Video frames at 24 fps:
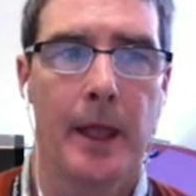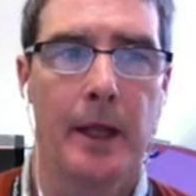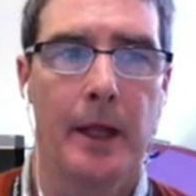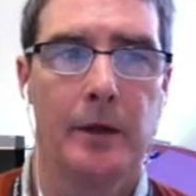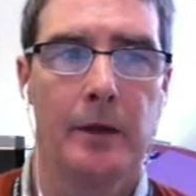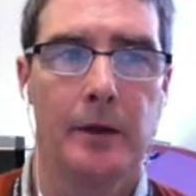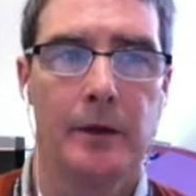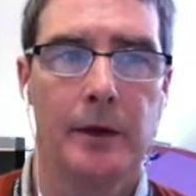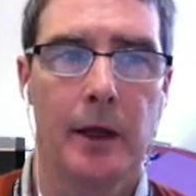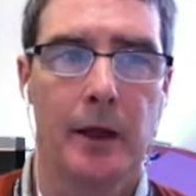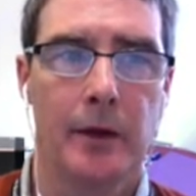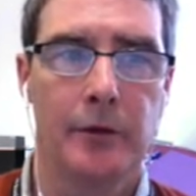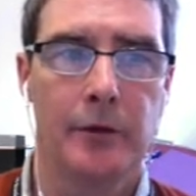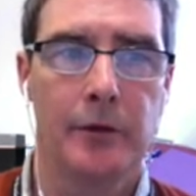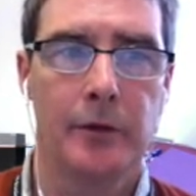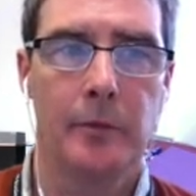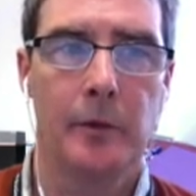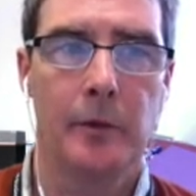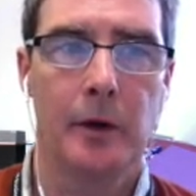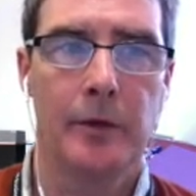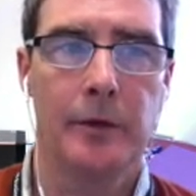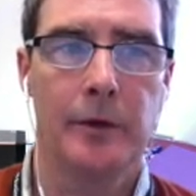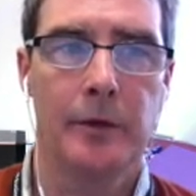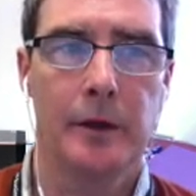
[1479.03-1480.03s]
test them
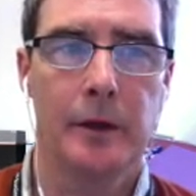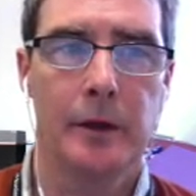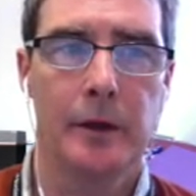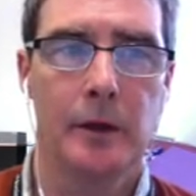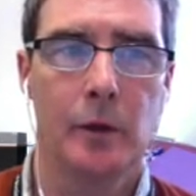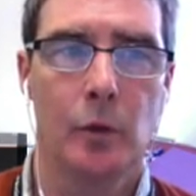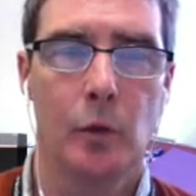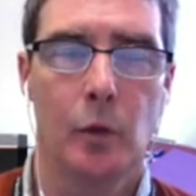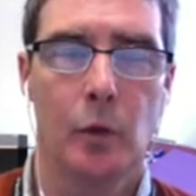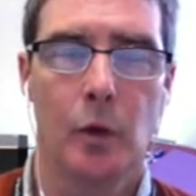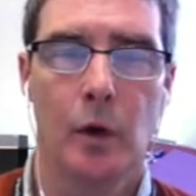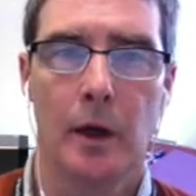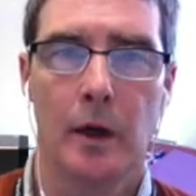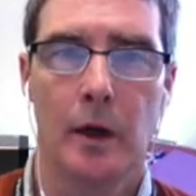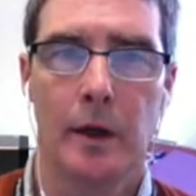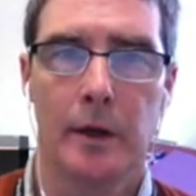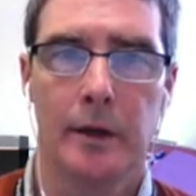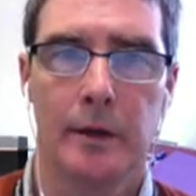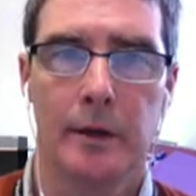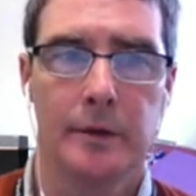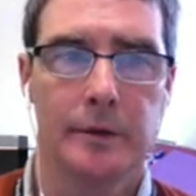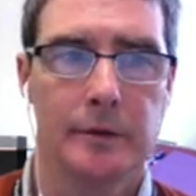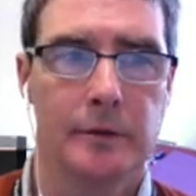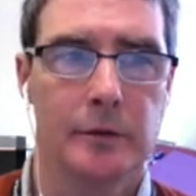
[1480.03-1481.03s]
on the
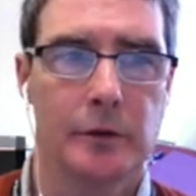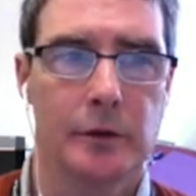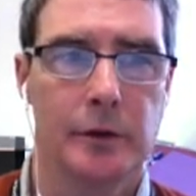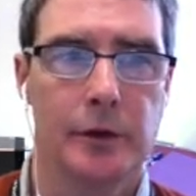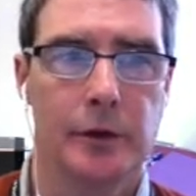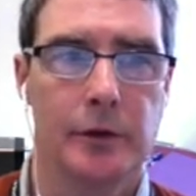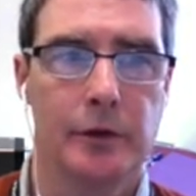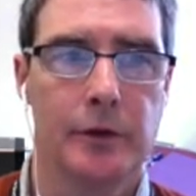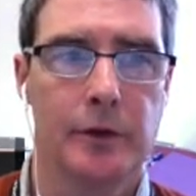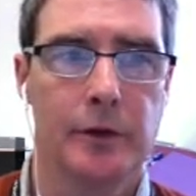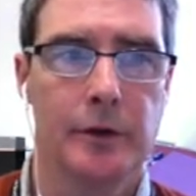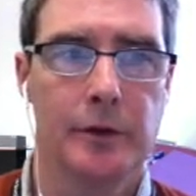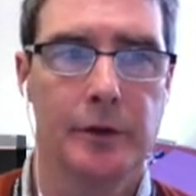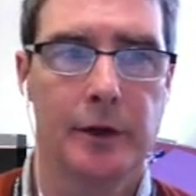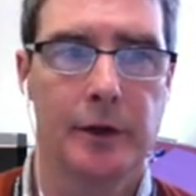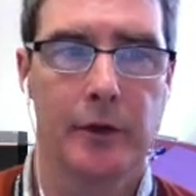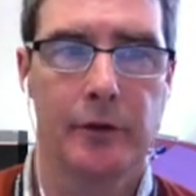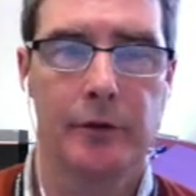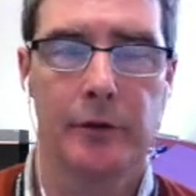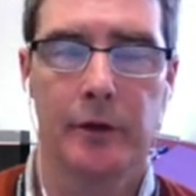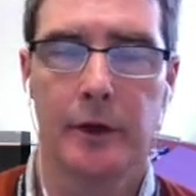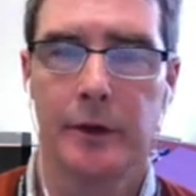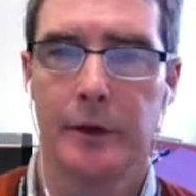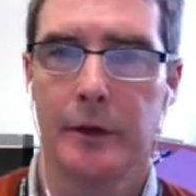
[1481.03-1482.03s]
using the test
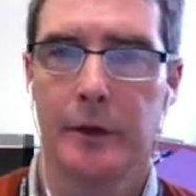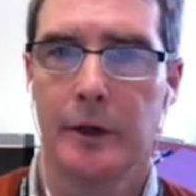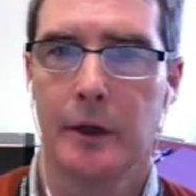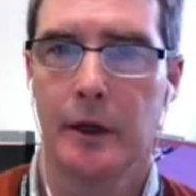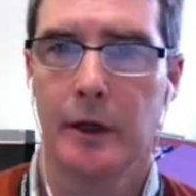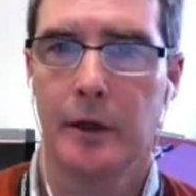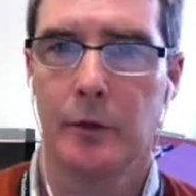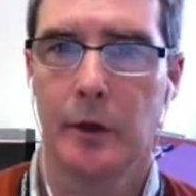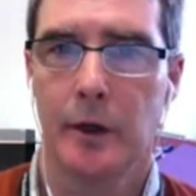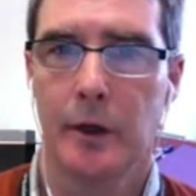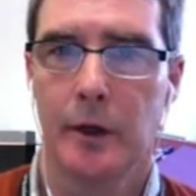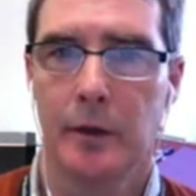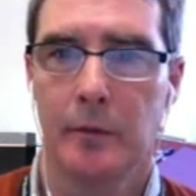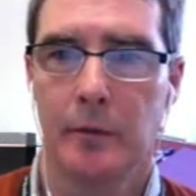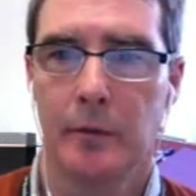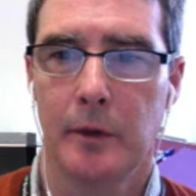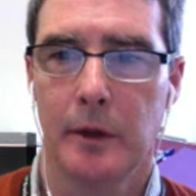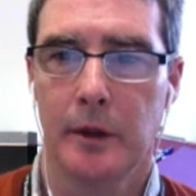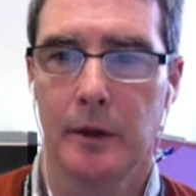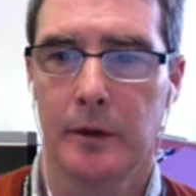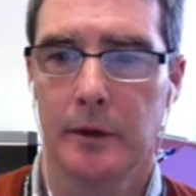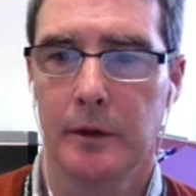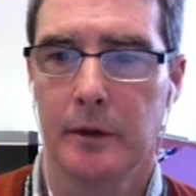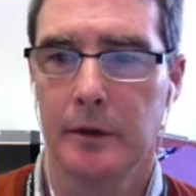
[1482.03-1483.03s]
set that I
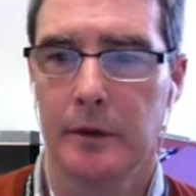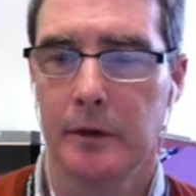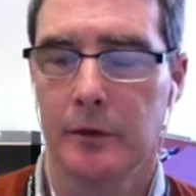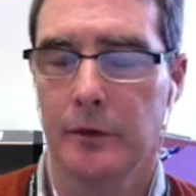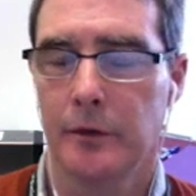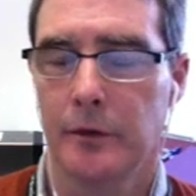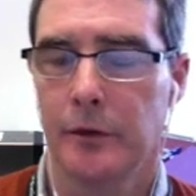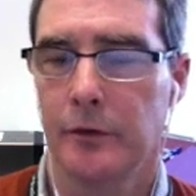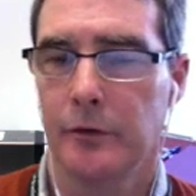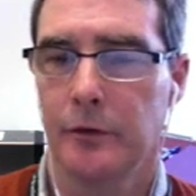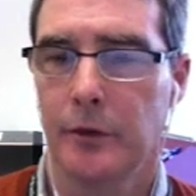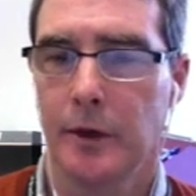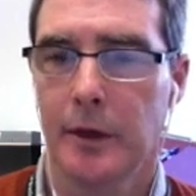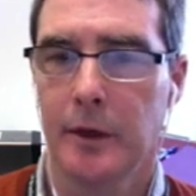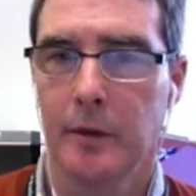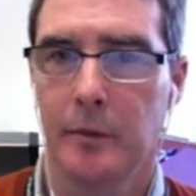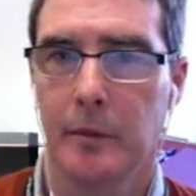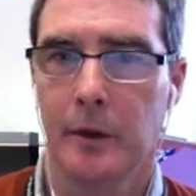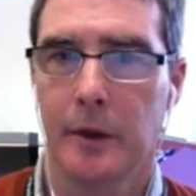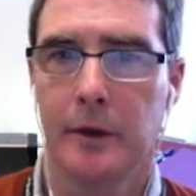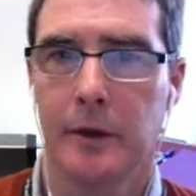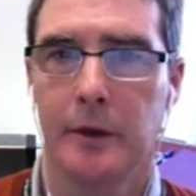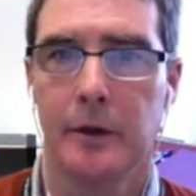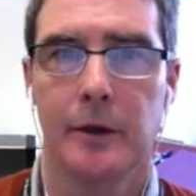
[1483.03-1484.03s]
recommend, or that's
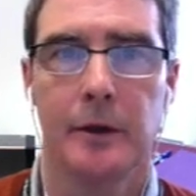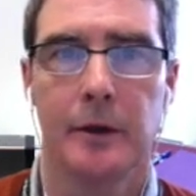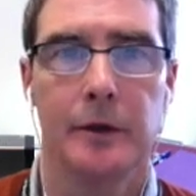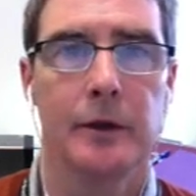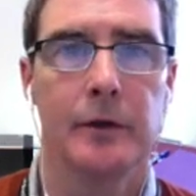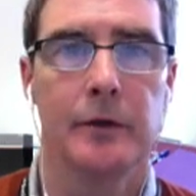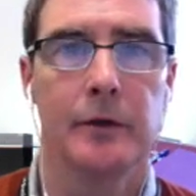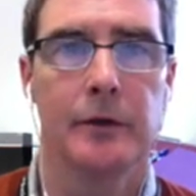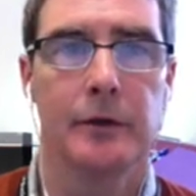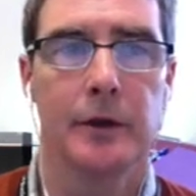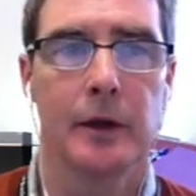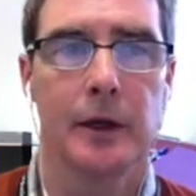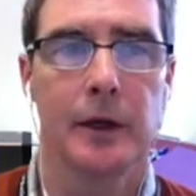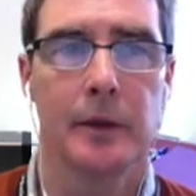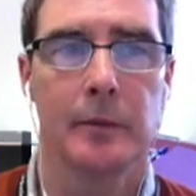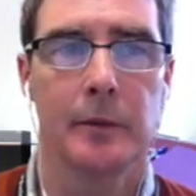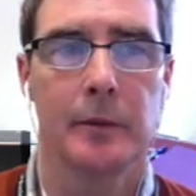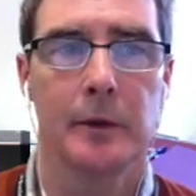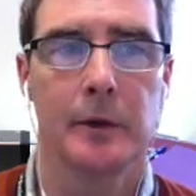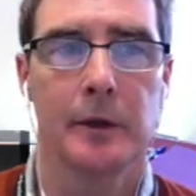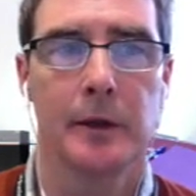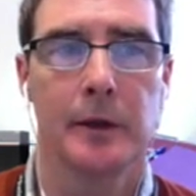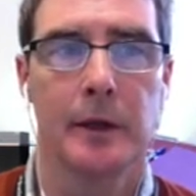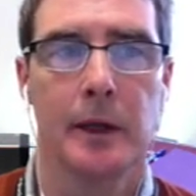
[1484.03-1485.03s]
recommended in the assignment,